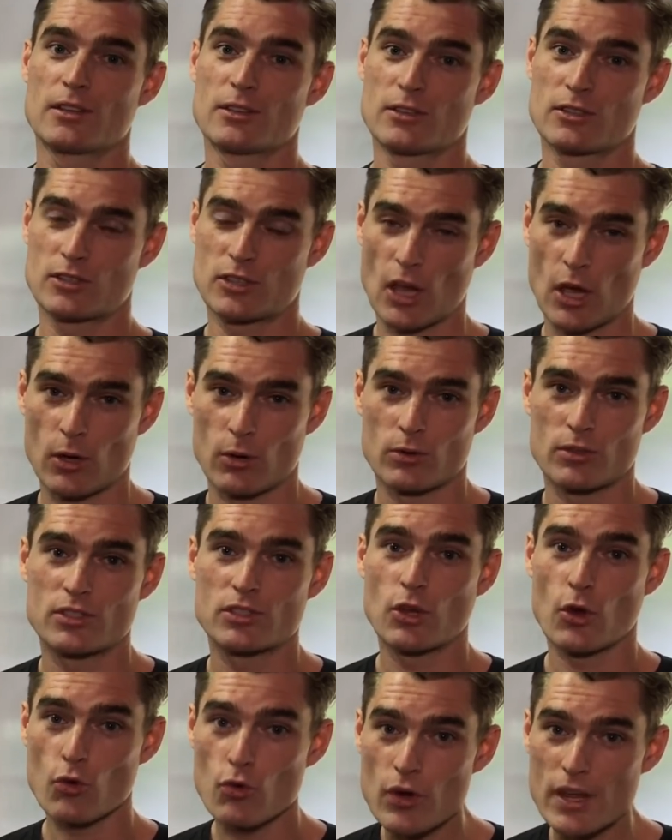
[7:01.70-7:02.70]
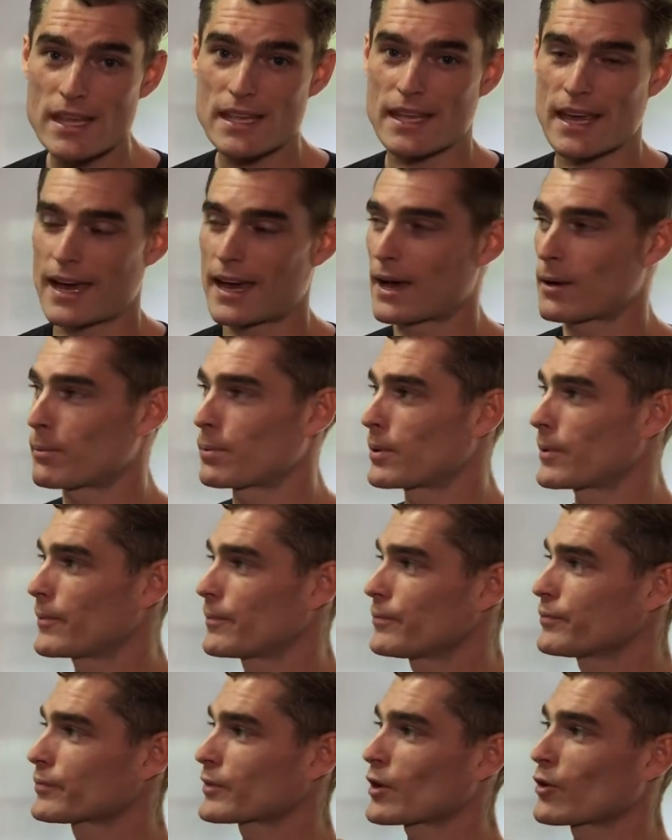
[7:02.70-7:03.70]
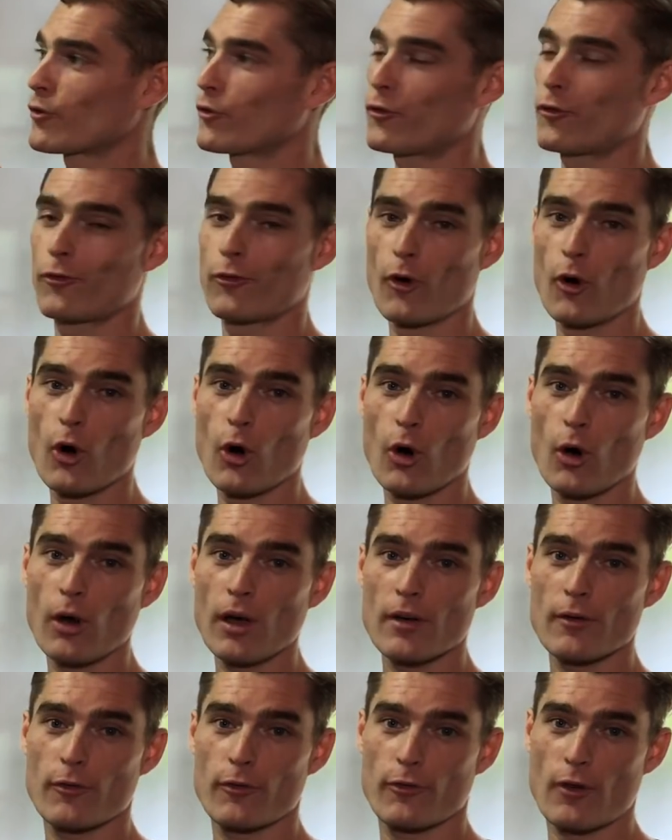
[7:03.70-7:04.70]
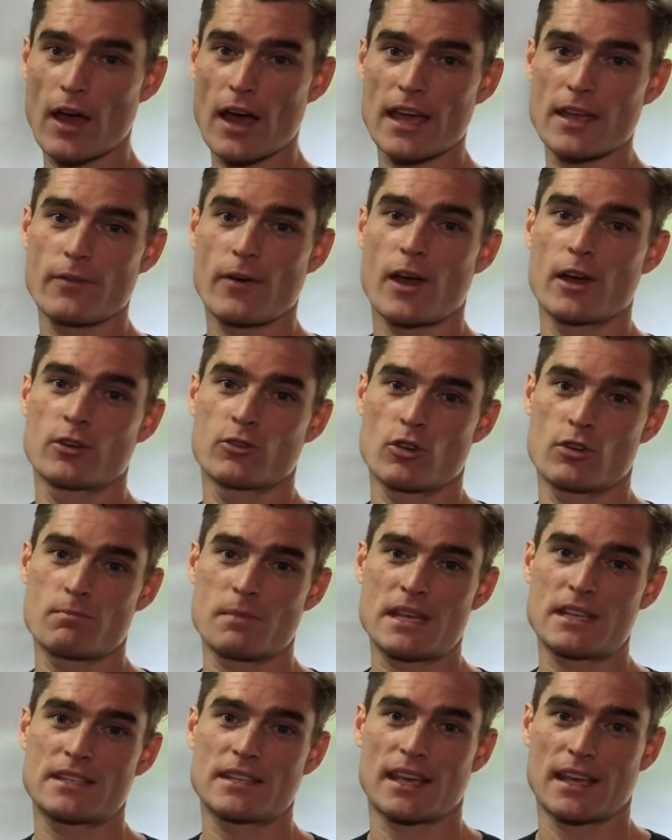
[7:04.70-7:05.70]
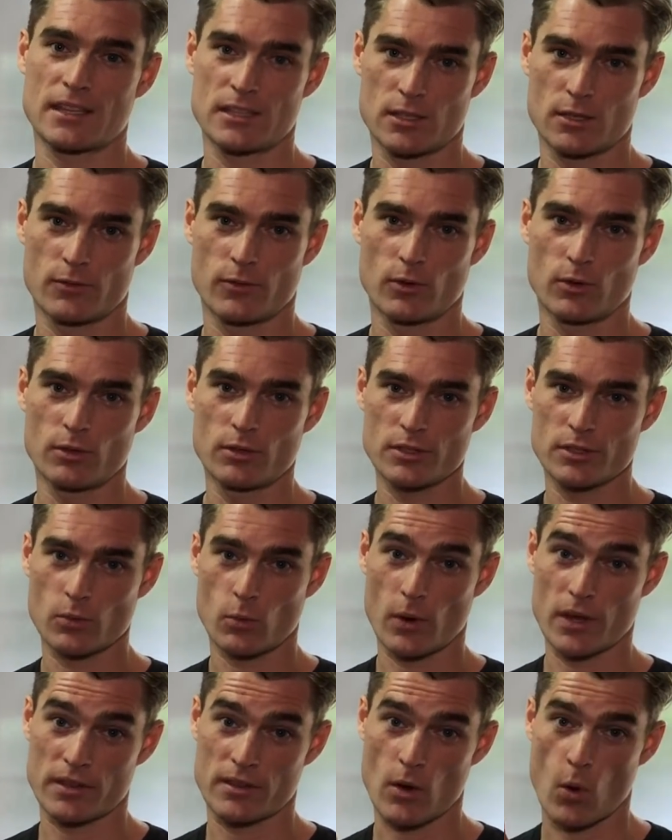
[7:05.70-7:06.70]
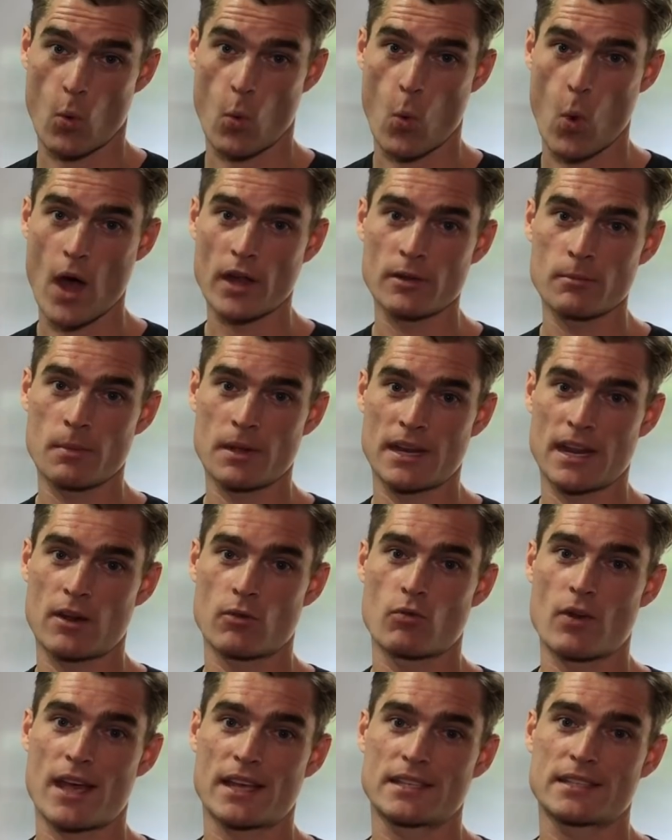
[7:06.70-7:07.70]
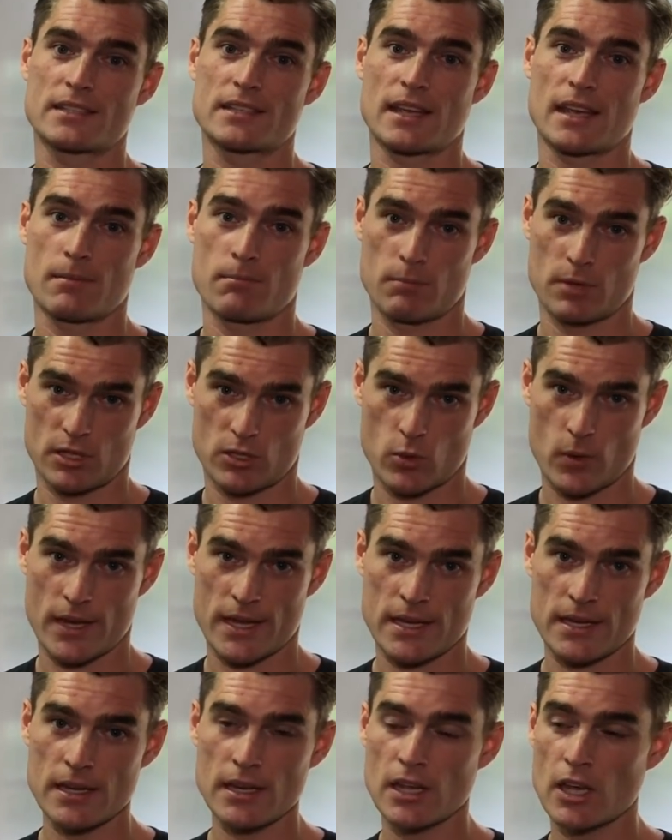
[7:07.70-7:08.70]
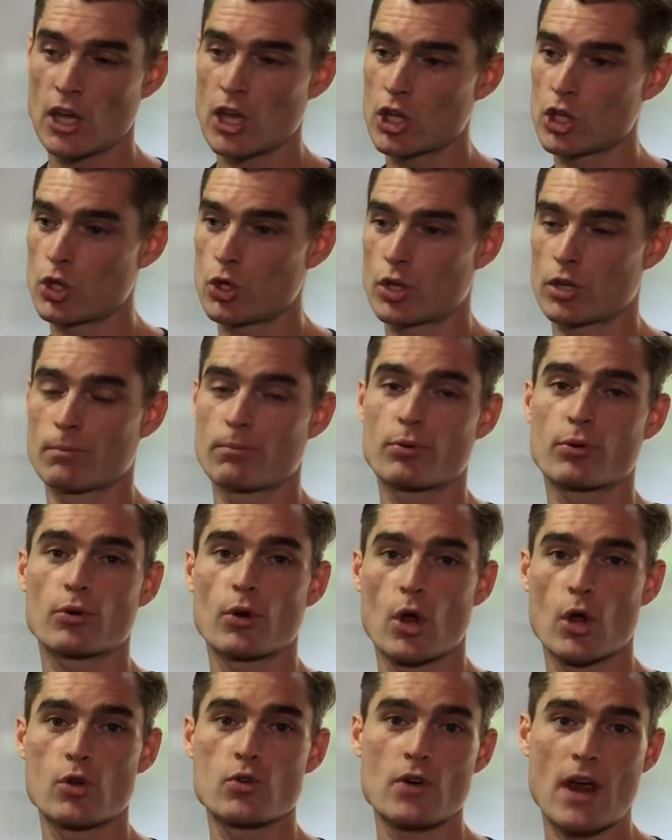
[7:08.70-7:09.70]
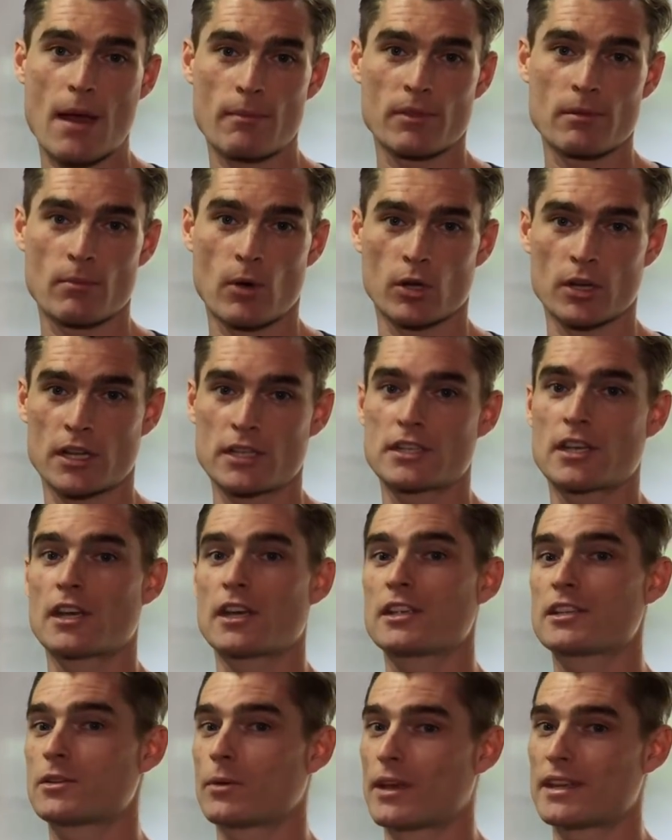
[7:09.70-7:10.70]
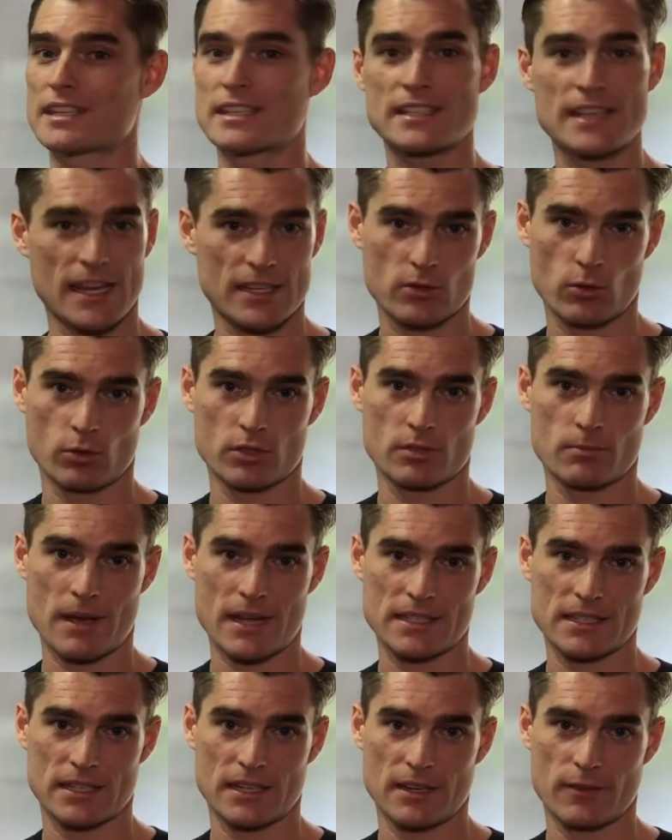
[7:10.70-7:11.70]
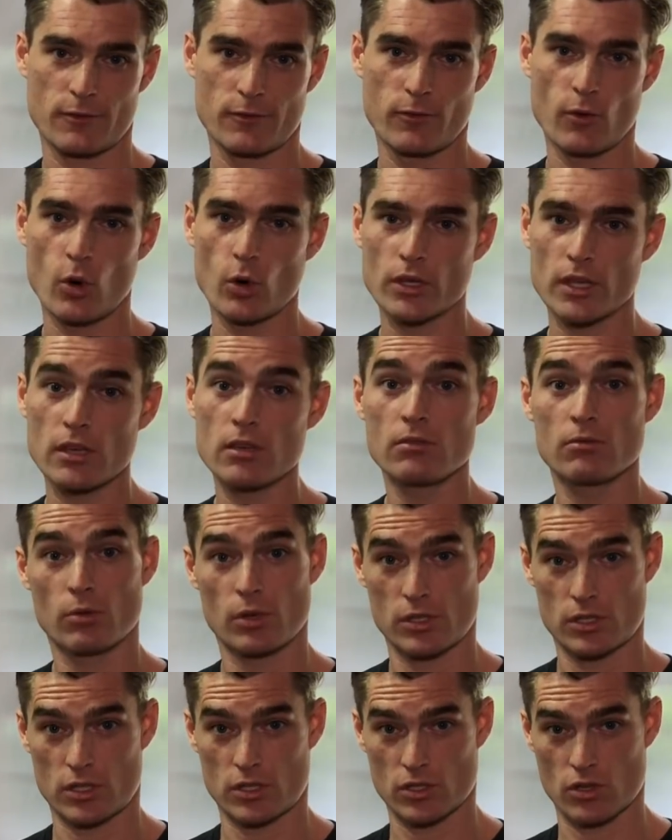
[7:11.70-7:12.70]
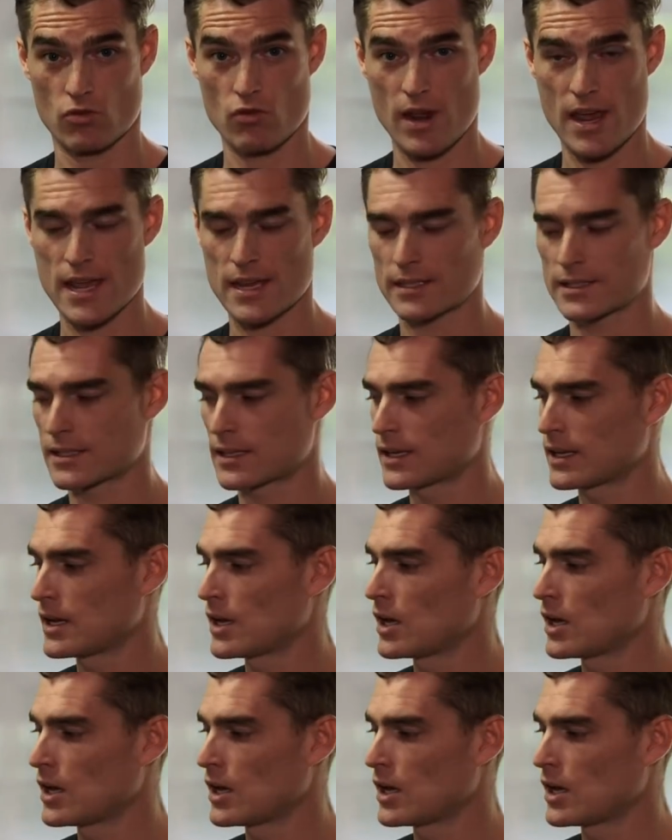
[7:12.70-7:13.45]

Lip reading: So to recap, 4 500 meter intervals with 1 minute rest in between. You can program the monitor so it's set automatically for you, which is great.